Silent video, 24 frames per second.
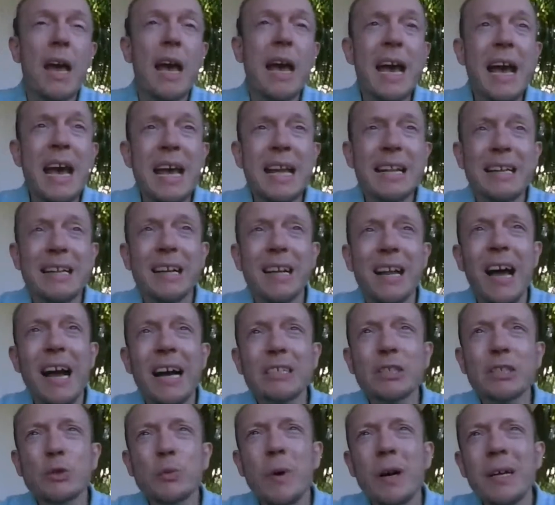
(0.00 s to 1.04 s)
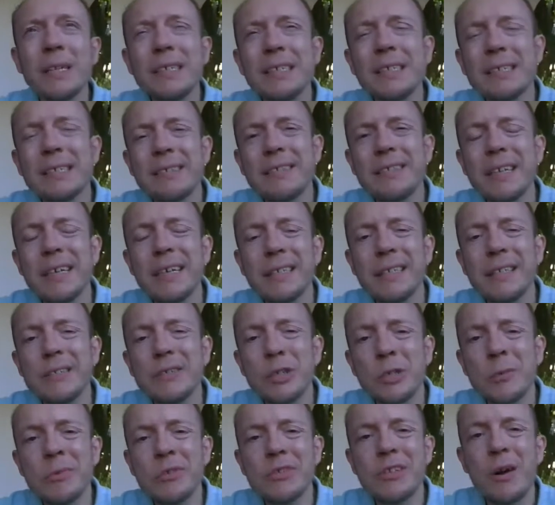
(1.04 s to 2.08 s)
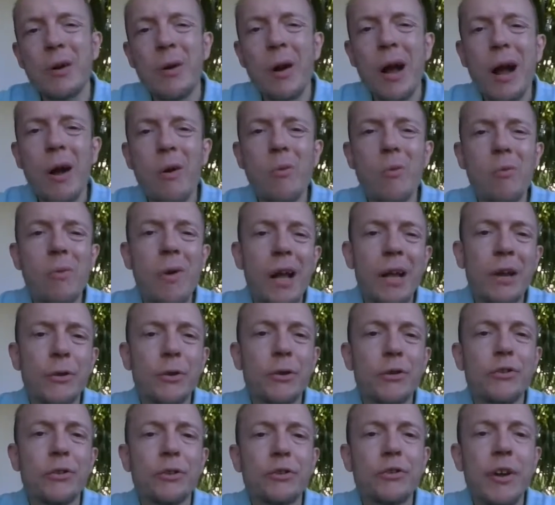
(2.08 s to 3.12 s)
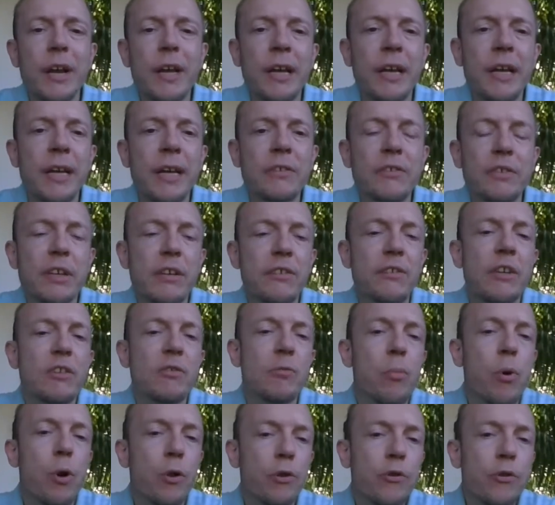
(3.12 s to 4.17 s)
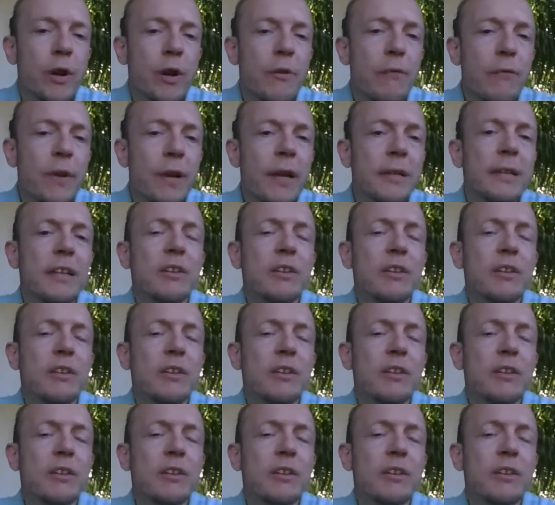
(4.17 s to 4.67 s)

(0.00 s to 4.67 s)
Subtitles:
And the last one that determines how accurate your tracking is bot traffic.